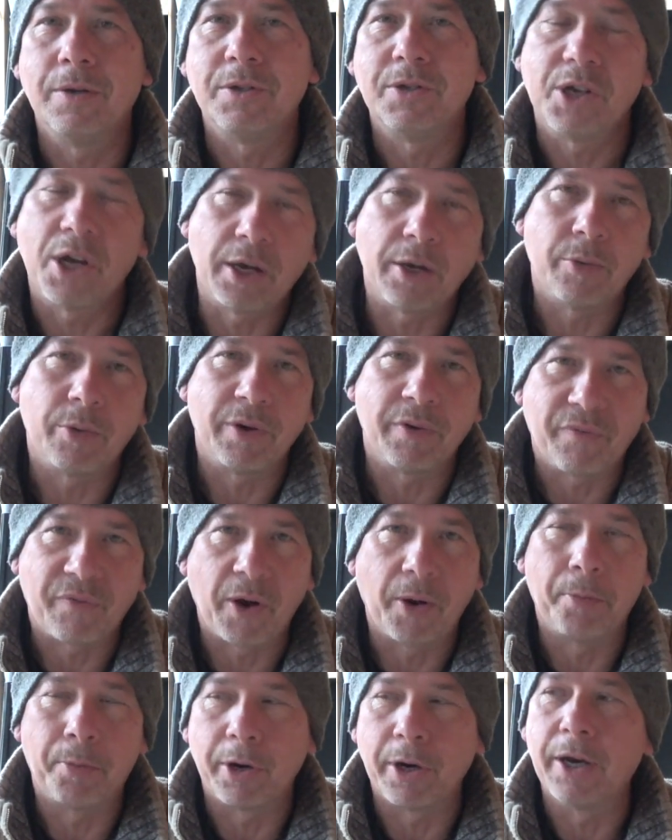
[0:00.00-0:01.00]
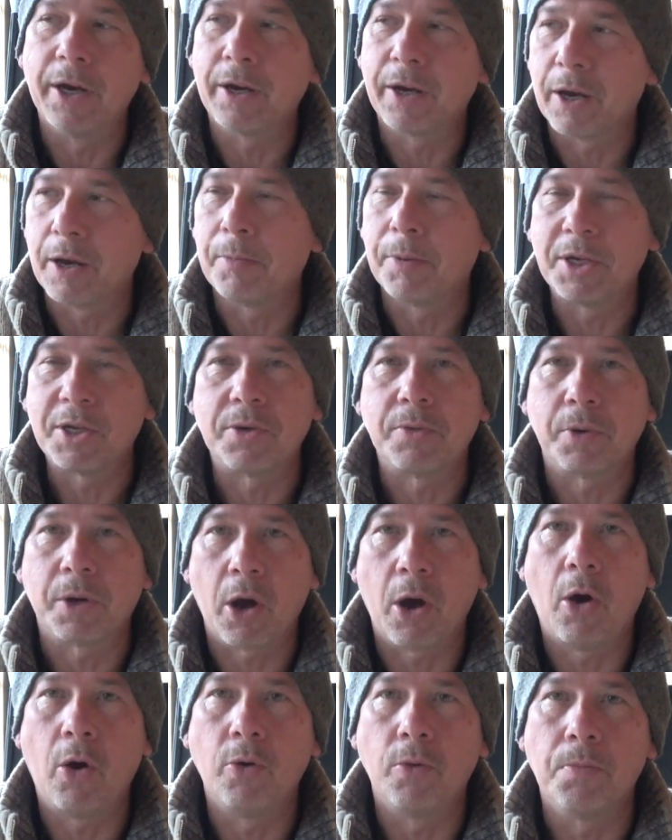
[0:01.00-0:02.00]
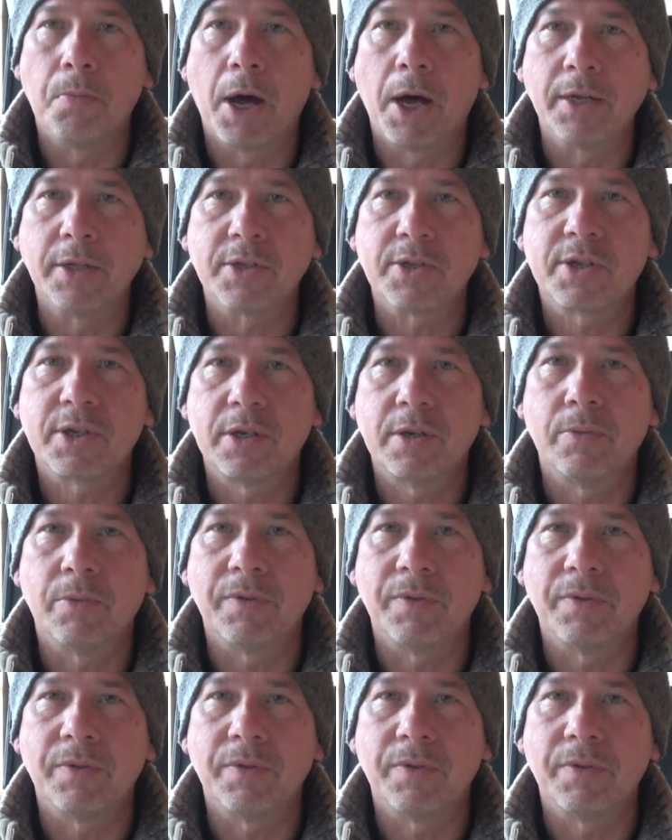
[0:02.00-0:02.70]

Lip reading: January, February are going to be some cold months.